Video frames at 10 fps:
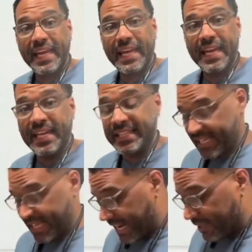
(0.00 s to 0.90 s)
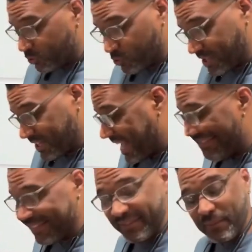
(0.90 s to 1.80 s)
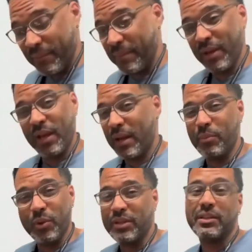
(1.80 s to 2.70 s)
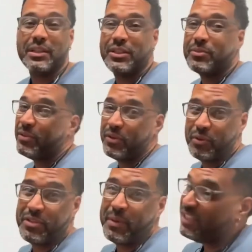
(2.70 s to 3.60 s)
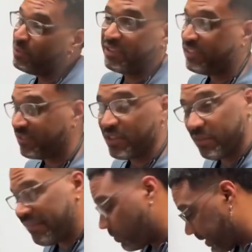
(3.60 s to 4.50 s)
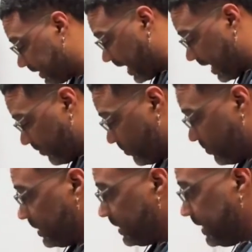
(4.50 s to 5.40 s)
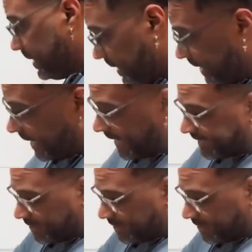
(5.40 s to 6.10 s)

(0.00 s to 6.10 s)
antioxidants. All important things for you, especially once you're over 40, and this is what I use.